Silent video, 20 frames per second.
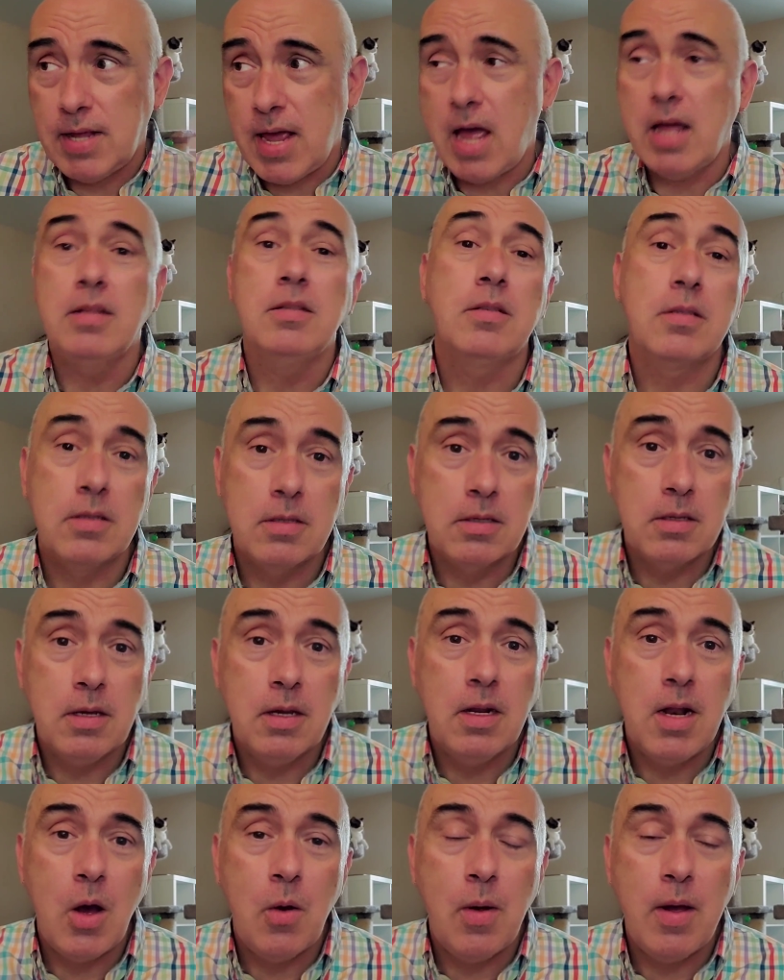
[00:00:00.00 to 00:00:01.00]
tents,
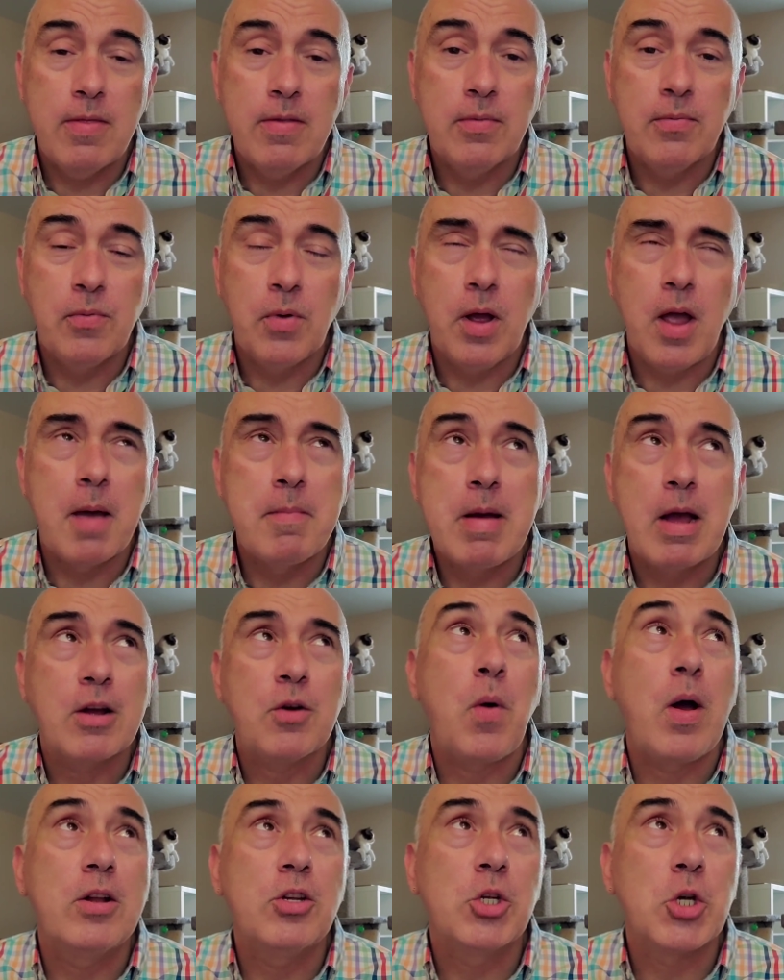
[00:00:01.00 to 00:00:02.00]
you know, in the front, I'm not
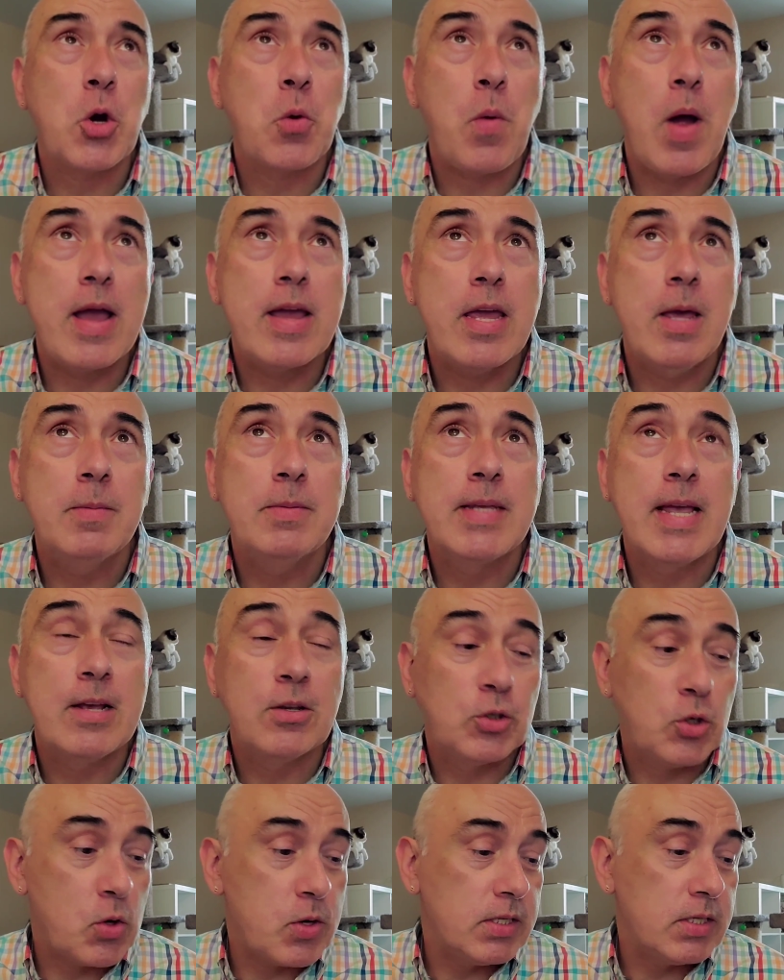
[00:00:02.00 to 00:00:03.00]
quite sure why I keep
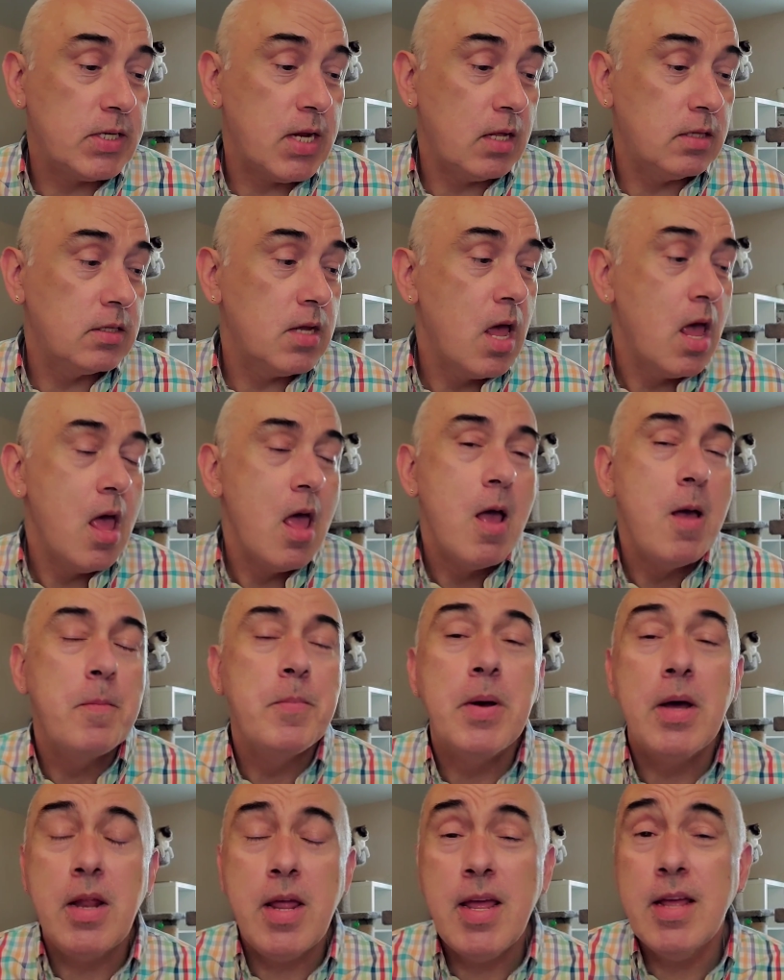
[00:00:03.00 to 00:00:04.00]
saying circus tents,
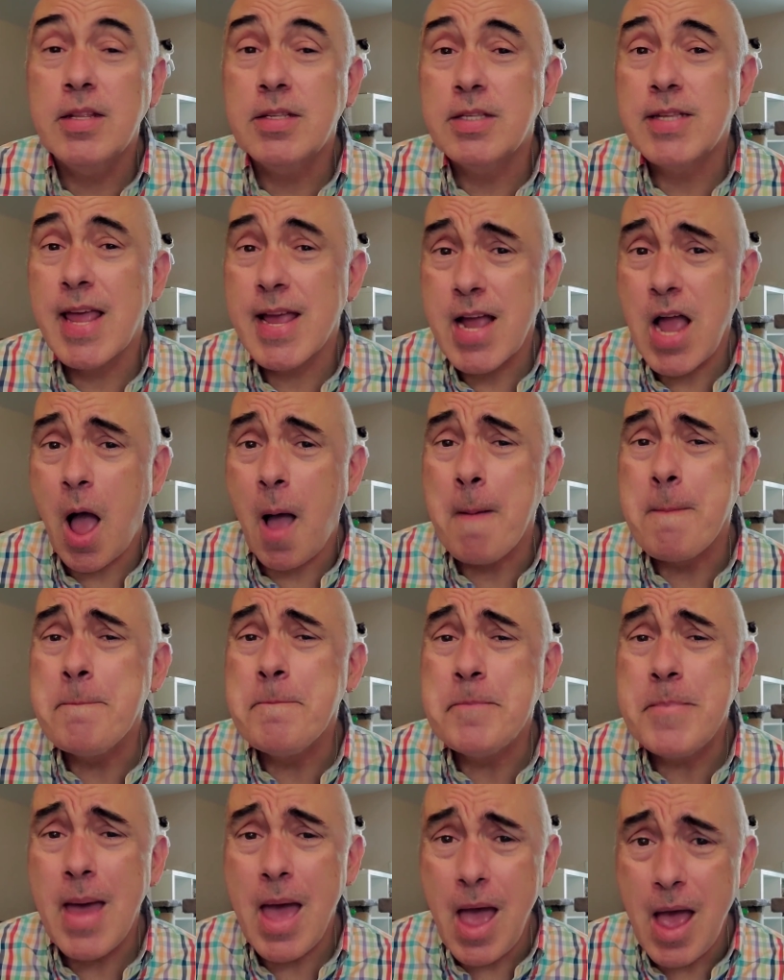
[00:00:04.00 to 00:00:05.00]
but it's like a
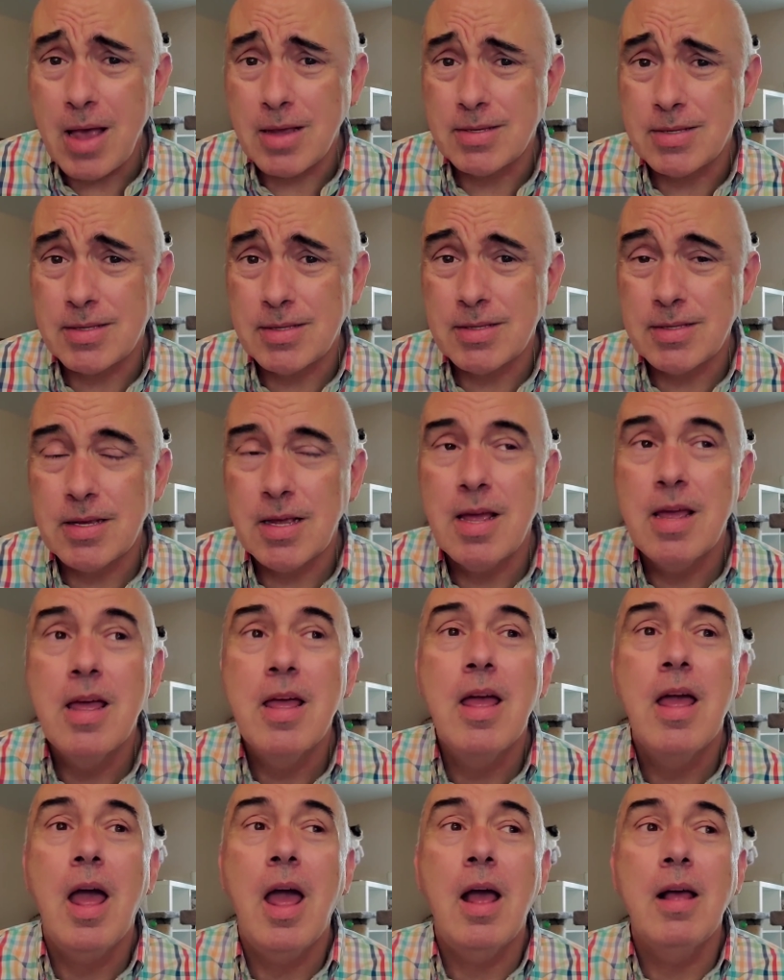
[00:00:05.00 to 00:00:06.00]
mess.
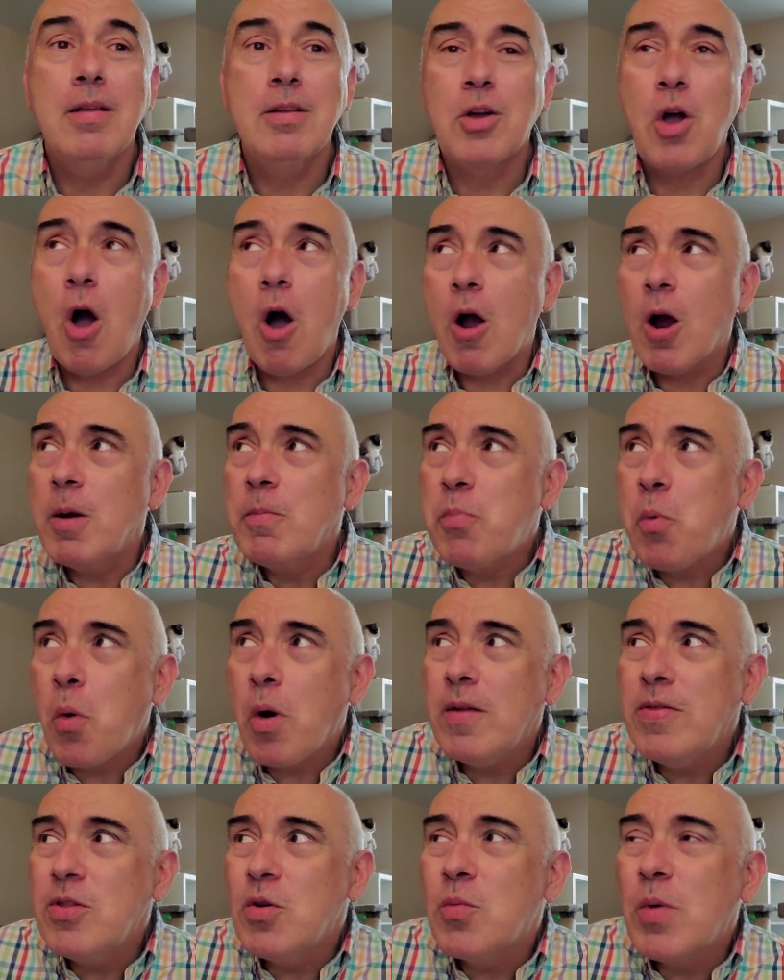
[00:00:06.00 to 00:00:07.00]

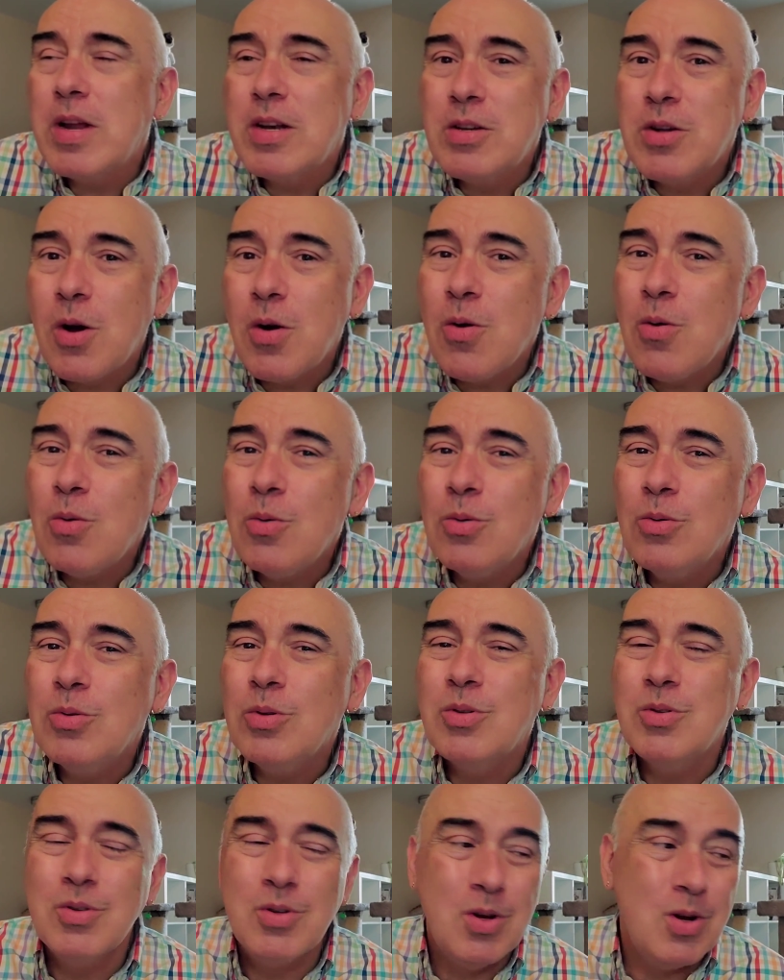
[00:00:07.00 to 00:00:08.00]
Cardboard in the
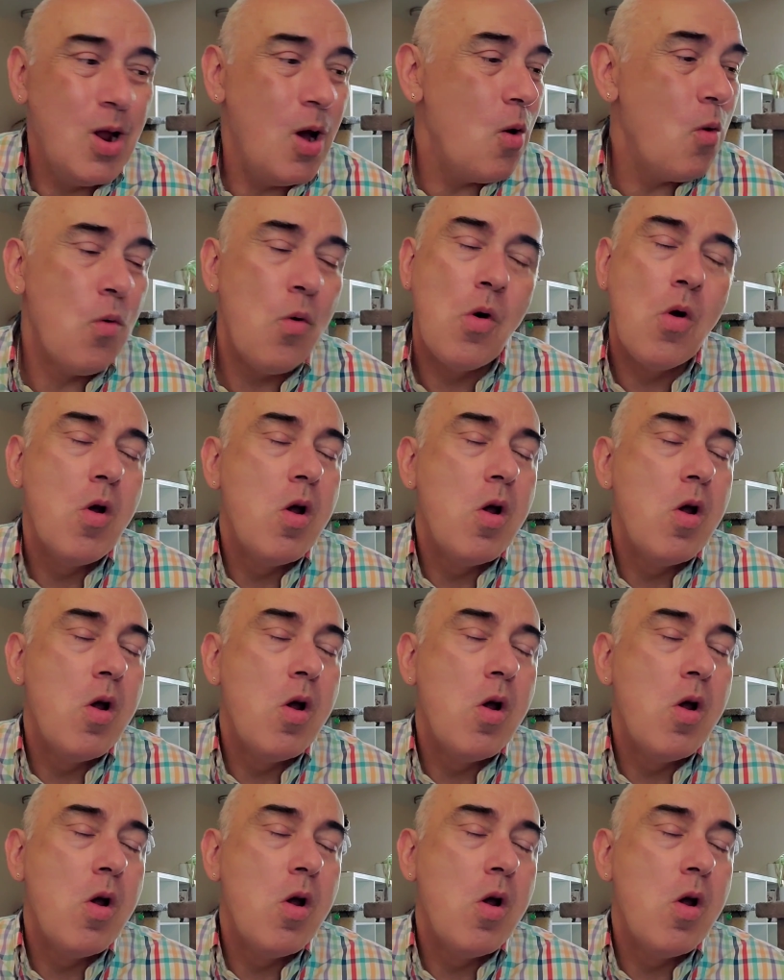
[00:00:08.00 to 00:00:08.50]
windows, you know.